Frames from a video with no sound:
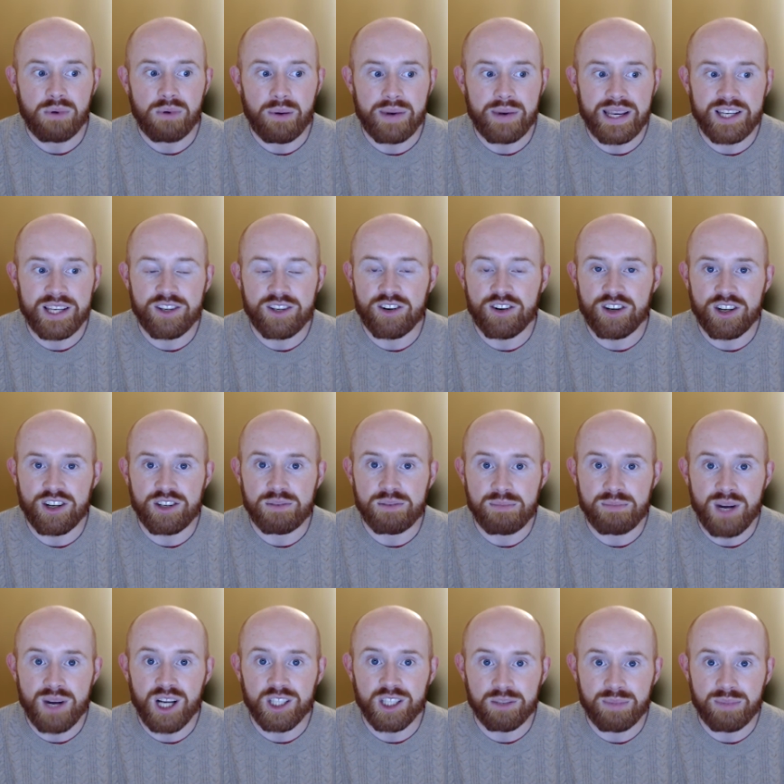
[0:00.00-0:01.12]
where we introduce
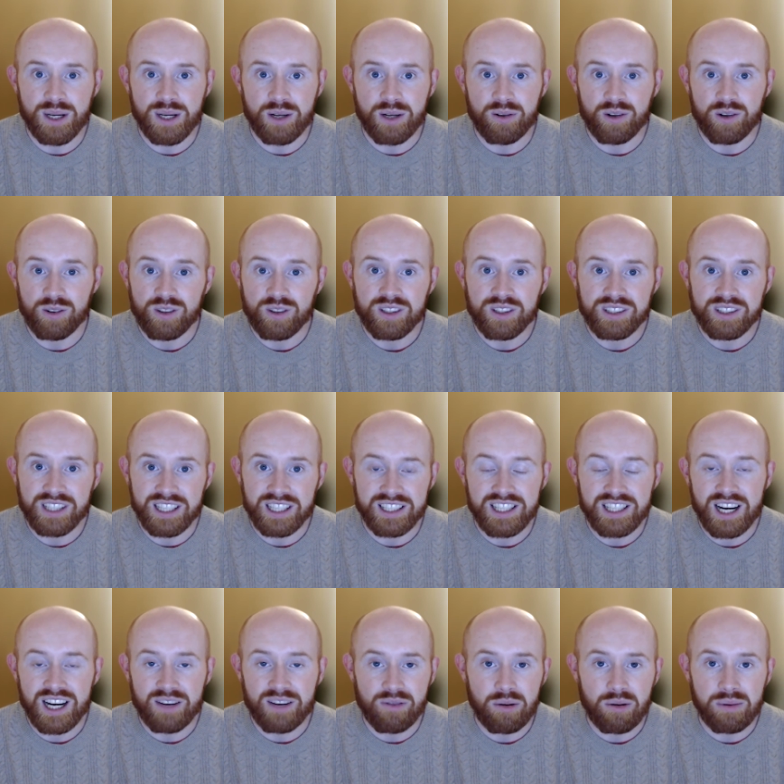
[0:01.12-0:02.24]
Mars Mineral to the
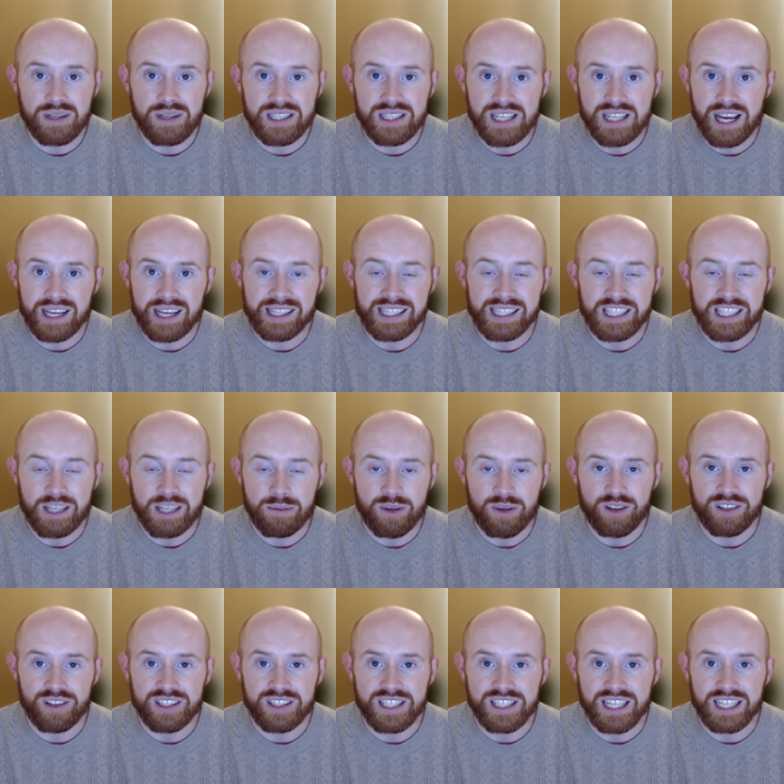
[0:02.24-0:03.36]
tire recycling
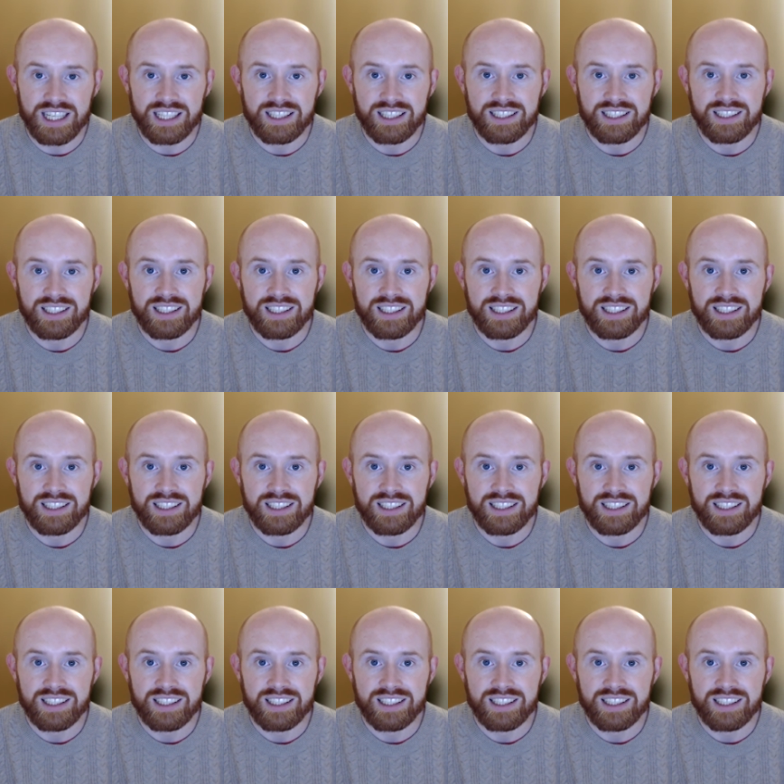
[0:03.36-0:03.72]
community.